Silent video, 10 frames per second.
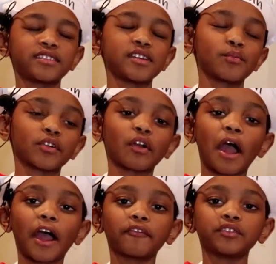then we're gonna
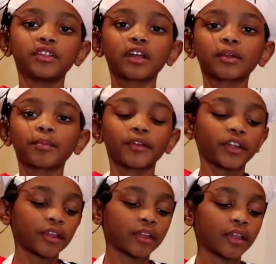have another
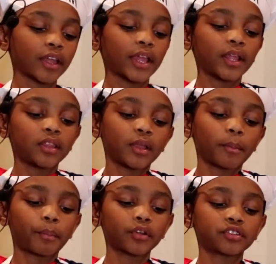bread and then
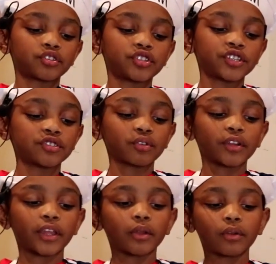put the cheese on
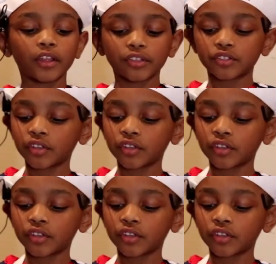it and